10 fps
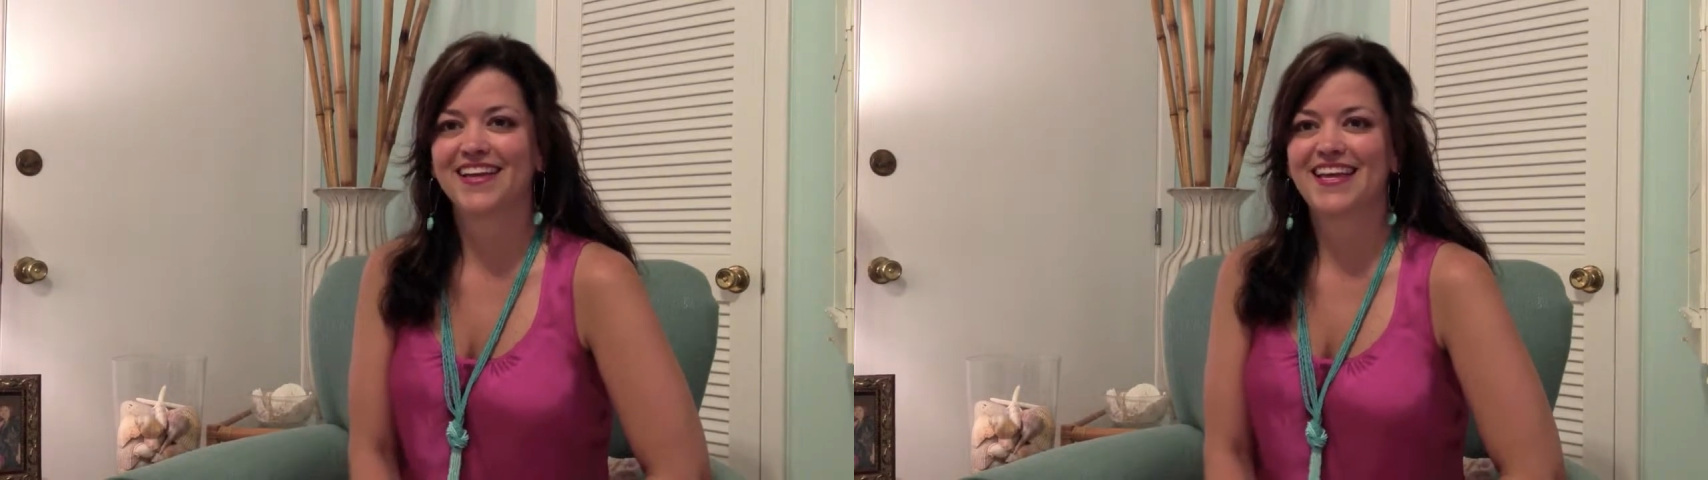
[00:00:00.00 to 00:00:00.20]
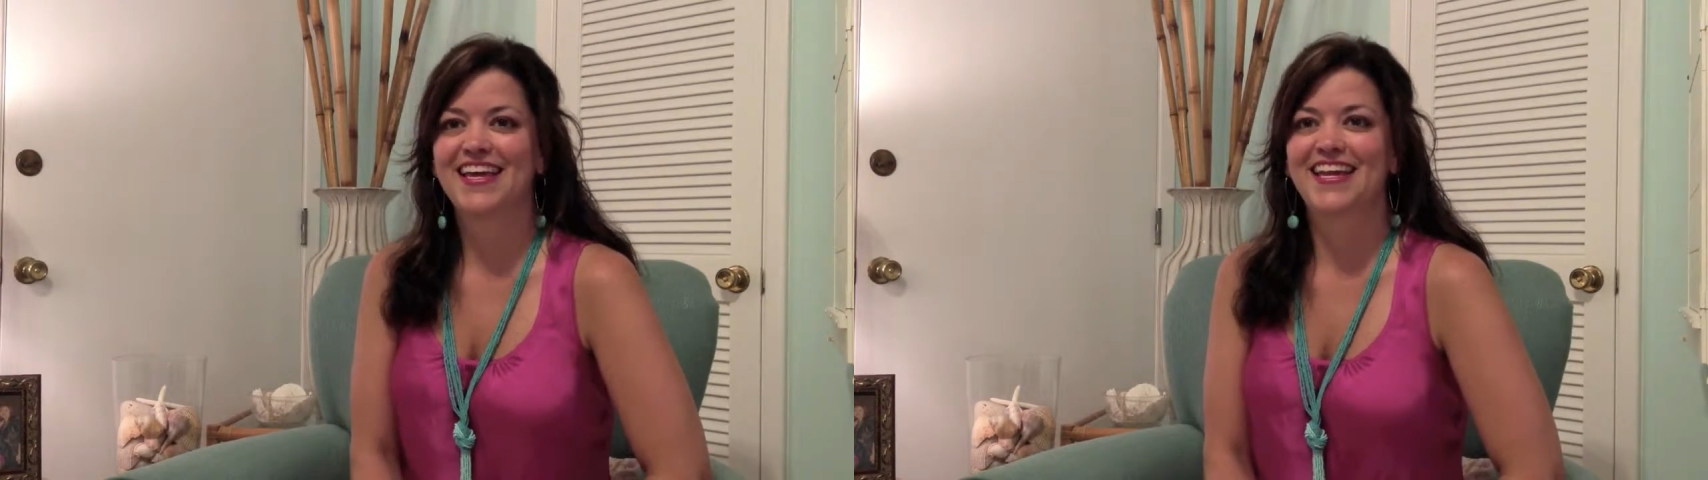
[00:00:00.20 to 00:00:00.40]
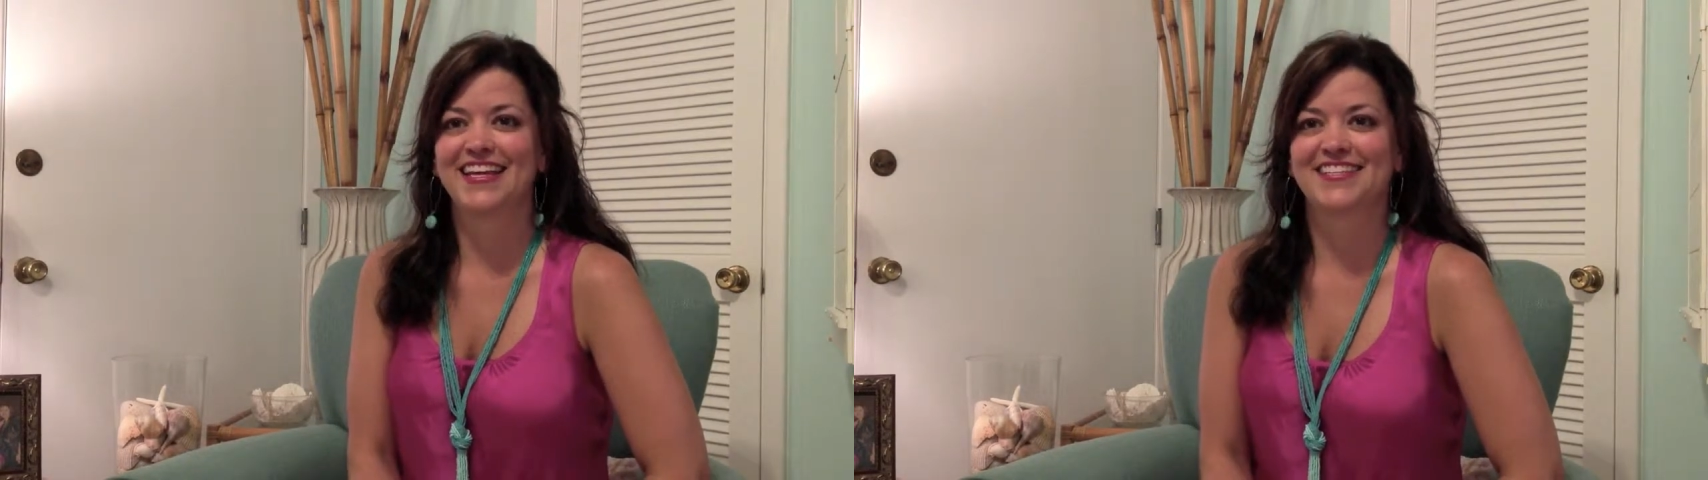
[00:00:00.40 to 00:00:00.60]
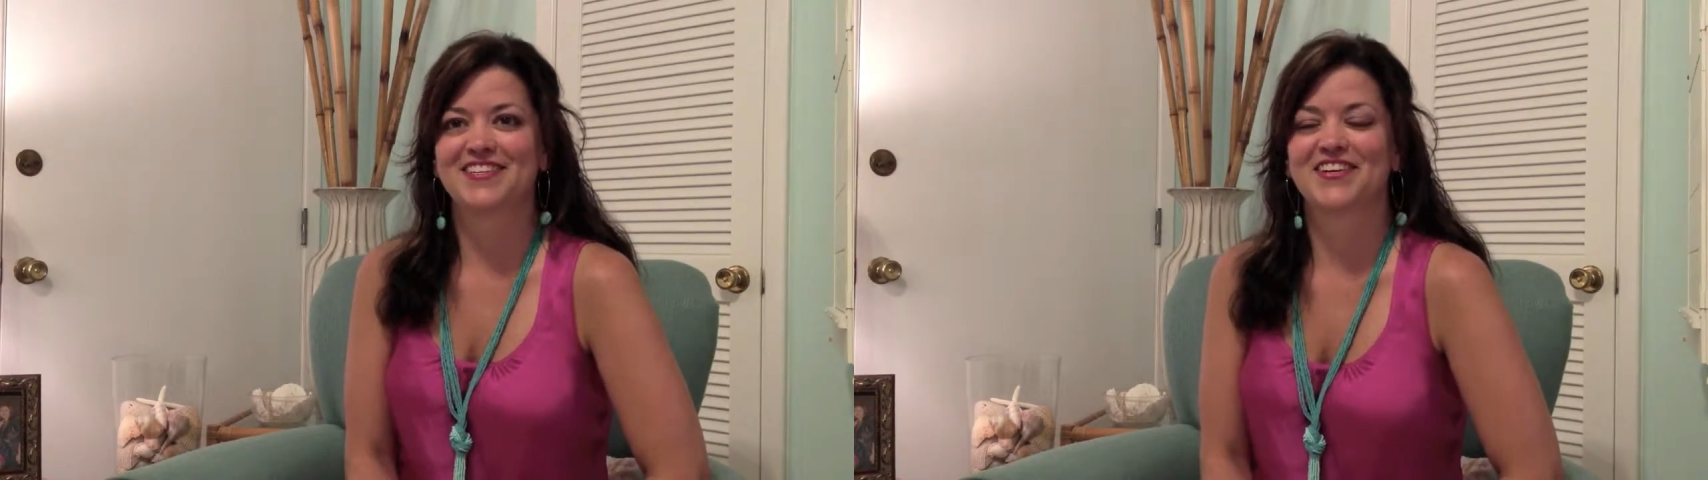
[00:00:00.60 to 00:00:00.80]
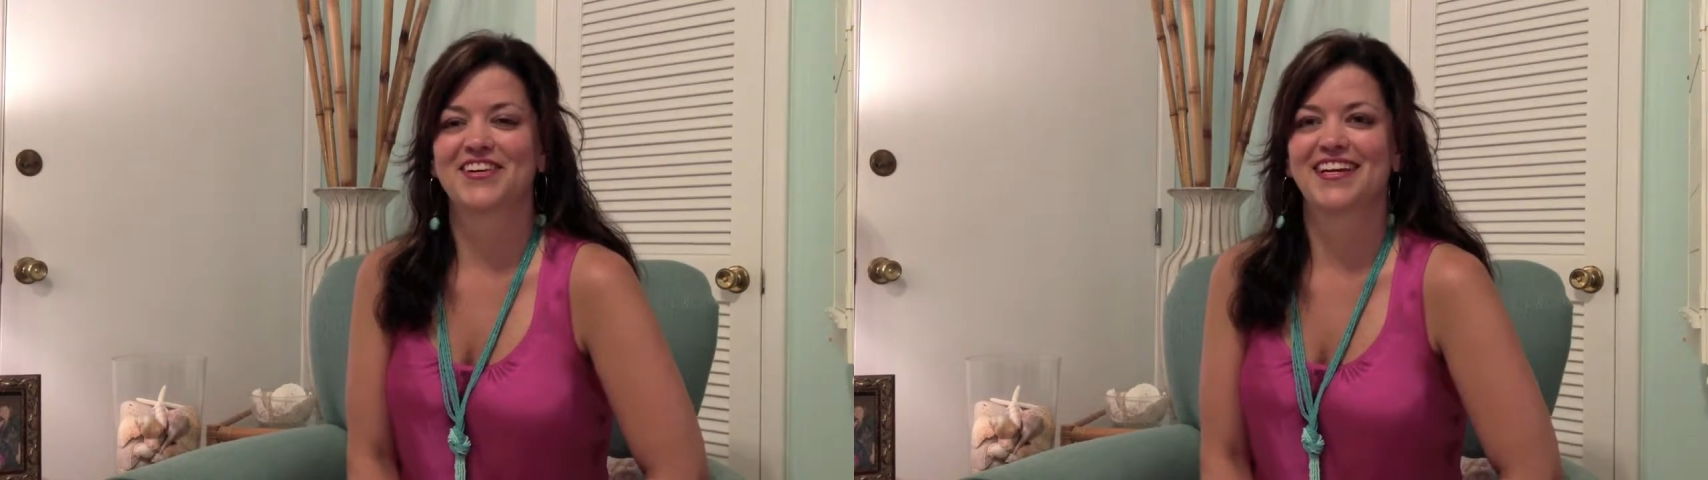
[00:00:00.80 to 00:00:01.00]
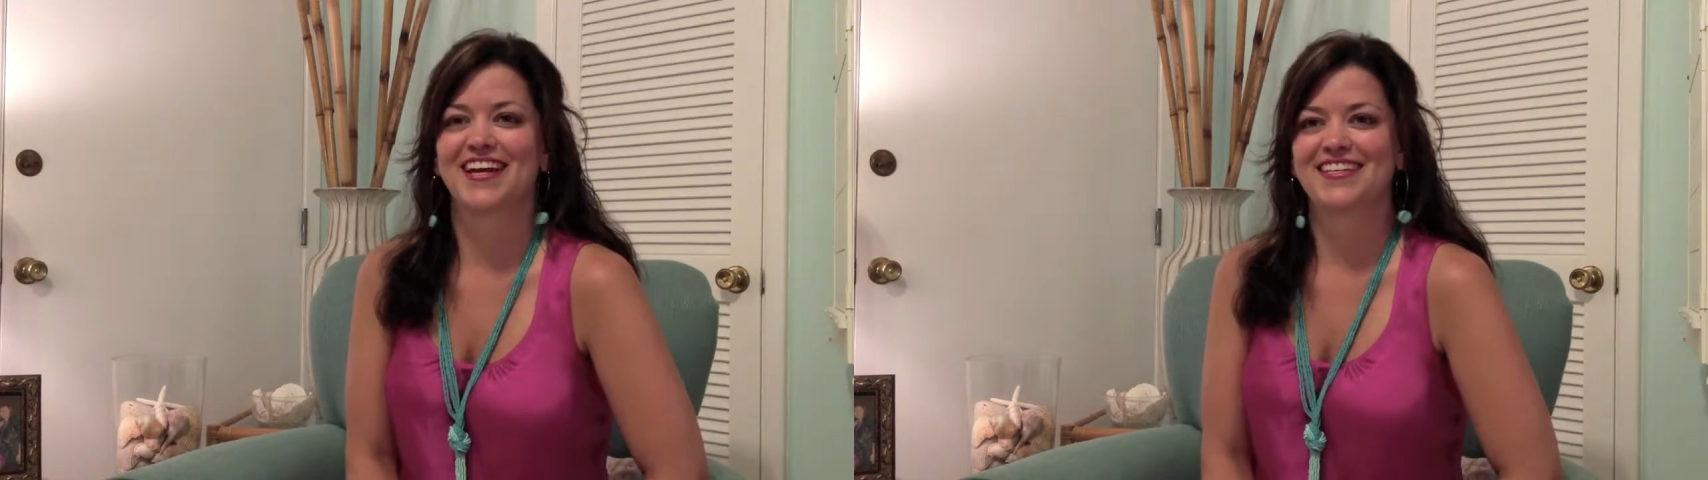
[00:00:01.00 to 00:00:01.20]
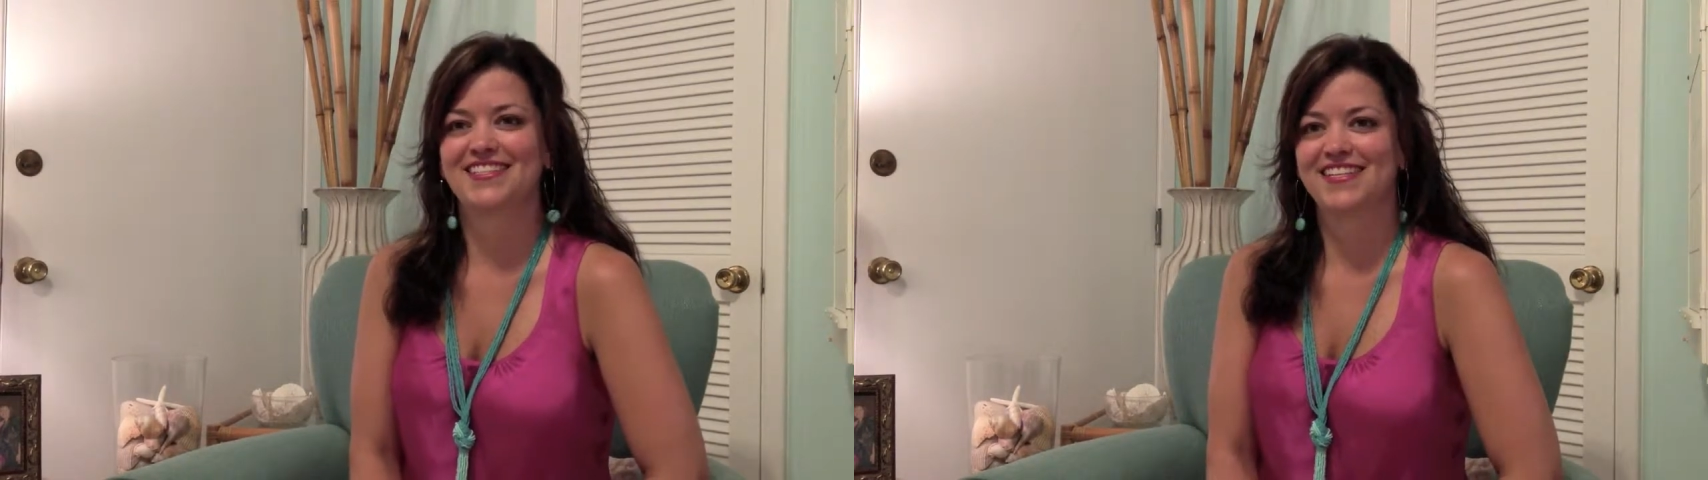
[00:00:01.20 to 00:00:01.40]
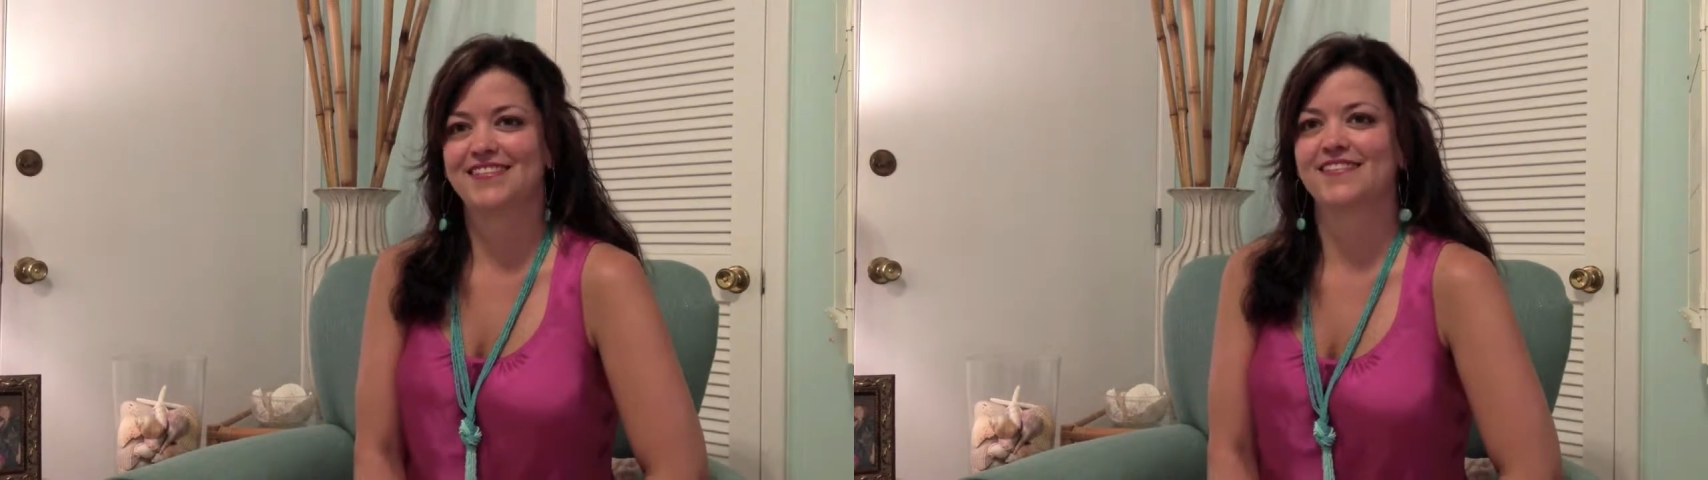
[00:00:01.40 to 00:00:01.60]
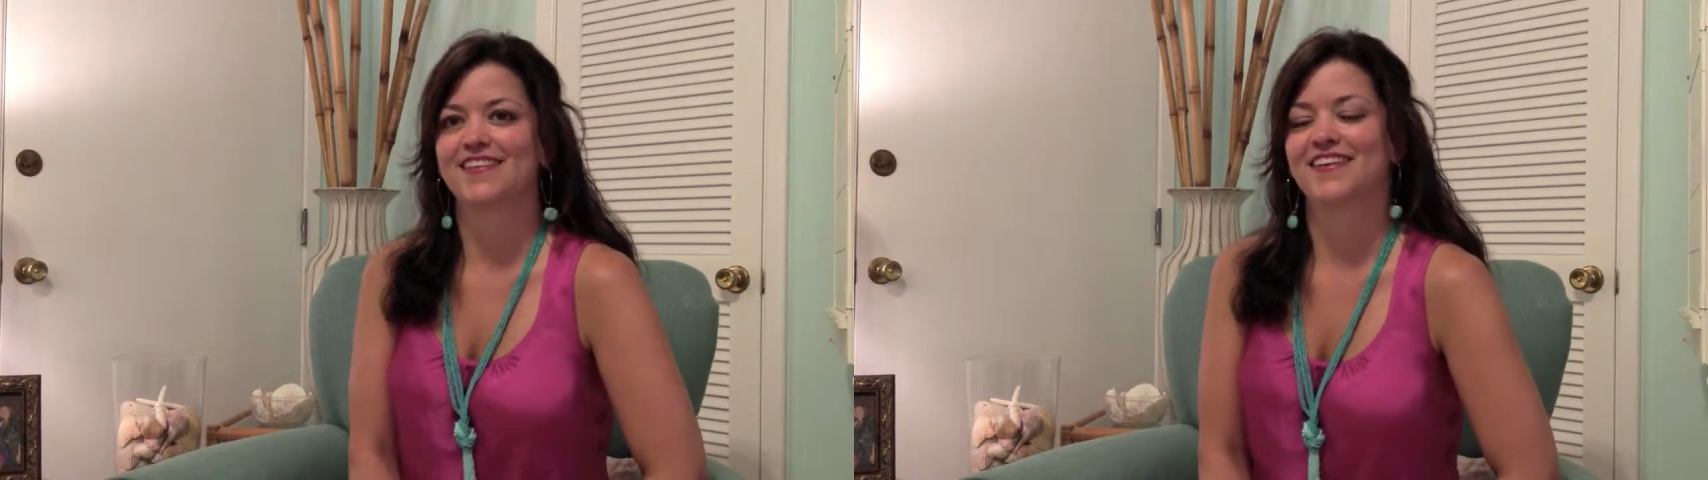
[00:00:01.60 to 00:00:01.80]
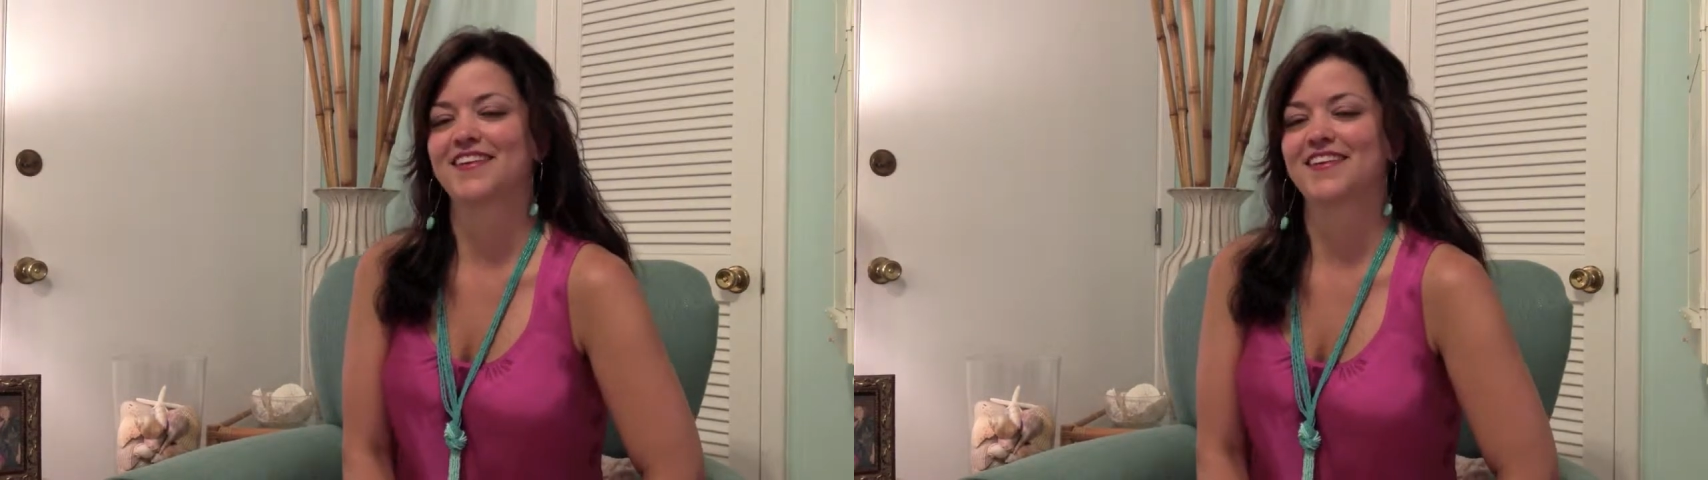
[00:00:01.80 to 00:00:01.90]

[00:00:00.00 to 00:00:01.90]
keyed into hurricane season